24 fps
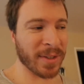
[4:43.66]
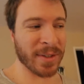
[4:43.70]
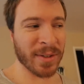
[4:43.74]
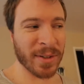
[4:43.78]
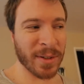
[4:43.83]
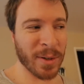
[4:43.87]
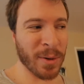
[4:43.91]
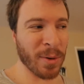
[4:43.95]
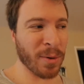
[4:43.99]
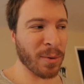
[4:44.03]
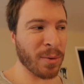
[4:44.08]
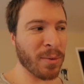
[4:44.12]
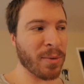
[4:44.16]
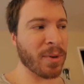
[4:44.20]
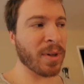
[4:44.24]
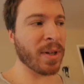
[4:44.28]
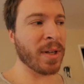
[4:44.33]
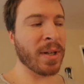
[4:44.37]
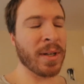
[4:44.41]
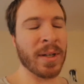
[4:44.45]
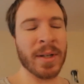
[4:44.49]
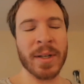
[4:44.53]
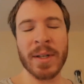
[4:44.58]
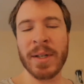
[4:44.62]
No
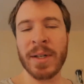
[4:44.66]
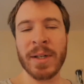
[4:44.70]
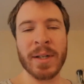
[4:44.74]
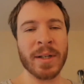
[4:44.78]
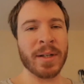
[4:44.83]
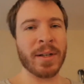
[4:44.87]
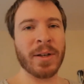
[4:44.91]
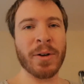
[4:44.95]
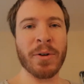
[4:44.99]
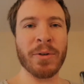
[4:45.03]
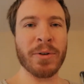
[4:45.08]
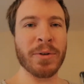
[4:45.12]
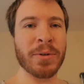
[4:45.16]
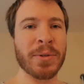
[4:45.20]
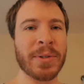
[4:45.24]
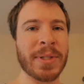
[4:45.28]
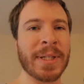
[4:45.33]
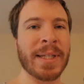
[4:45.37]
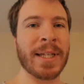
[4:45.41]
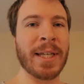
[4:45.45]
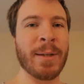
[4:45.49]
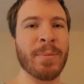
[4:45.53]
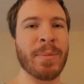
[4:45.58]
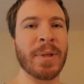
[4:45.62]
use
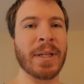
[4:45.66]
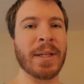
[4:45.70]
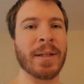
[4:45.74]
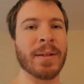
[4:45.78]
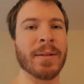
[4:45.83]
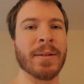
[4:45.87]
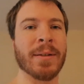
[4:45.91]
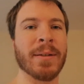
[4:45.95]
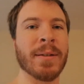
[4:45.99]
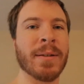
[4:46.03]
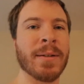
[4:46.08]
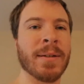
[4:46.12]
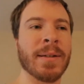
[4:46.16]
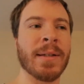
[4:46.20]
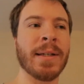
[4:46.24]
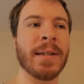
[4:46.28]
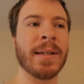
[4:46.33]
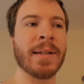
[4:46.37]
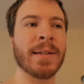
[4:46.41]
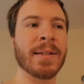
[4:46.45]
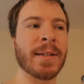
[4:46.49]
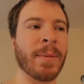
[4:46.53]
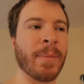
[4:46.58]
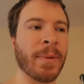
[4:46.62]
in keeping
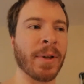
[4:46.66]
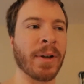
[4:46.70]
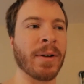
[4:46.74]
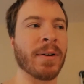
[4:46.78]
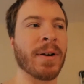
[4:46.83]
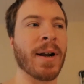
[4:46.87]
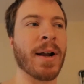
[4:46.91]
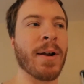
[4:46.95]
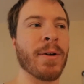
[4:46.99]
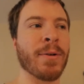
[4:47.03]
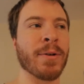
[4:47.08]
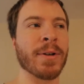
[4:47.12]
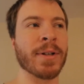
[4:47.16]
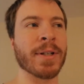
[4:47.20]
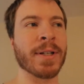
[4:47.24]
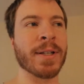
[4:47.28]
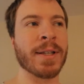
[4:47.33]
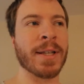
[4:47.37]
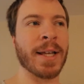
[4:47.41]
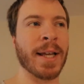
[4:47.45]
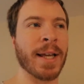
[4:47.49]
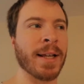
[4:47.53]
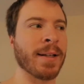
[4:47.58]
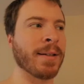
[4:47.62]
something around
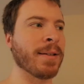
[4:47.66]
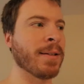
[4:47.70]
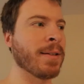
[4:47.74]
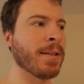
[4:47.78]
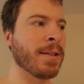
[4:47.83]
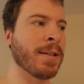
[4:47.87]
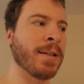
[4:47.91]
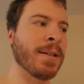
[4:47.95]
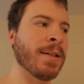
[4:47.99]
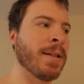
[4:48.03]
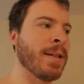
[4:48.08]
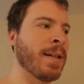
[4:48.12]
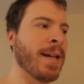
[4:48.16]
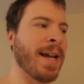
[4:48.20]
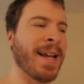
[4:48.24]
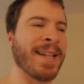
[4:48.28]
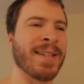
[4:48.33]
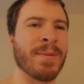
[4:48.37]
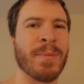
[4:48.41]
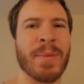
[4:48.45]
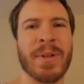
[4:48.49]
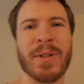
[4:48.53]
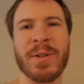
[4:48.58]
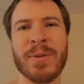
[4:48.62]
that
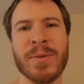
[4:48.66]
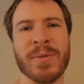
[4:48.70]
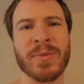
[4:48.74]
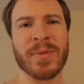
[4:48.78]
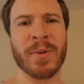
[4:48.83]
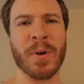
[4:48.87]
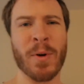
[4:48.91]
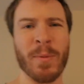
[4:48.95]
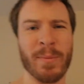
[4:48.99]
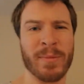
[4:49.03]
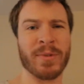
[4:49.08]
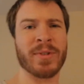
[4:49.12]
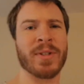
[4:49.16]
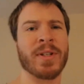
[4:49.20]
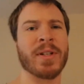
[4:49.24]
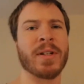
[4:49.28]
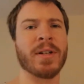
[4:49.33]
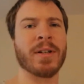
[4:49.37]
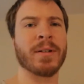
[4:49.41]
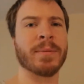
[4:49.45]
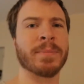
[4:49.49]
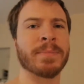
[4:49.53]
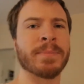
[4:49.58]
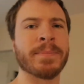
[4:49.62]
hasn't been used for almost a
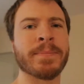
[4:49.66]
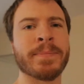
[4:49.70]
year.